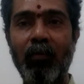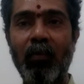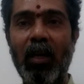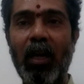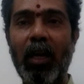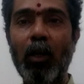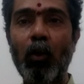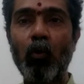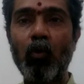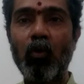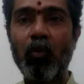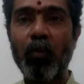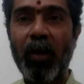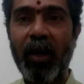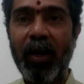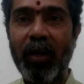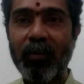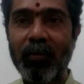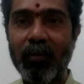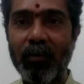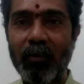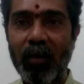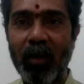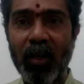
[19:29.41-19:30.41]
I lose my
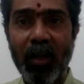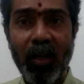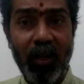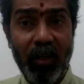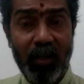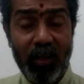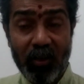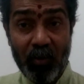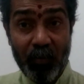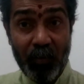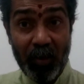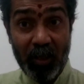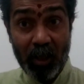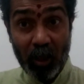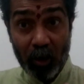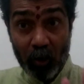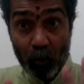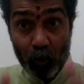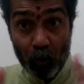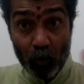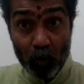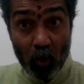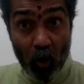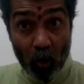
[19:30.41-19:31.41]
entity. It doesn't mean that you
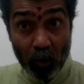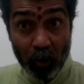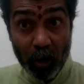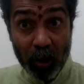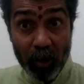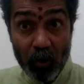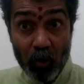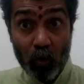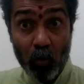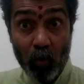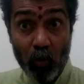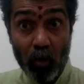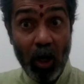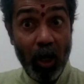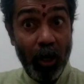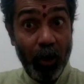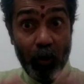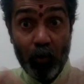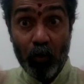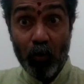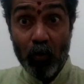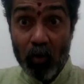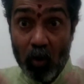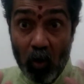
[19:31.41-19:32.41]
should not control, you
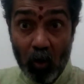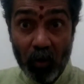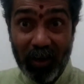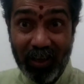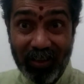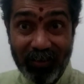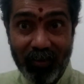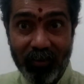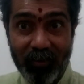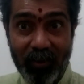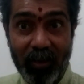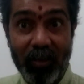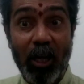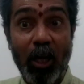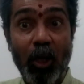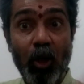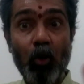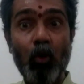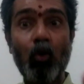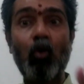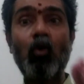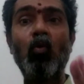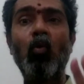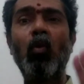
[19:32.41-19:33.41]
should not exercise, you
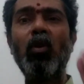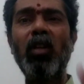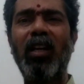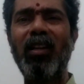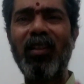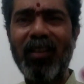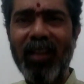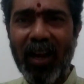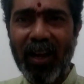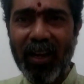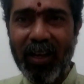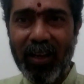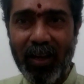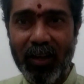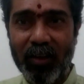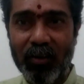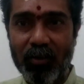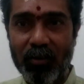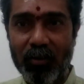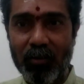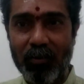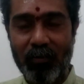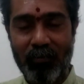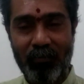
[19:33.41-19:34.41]
should only
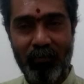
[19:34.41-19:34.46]
direct.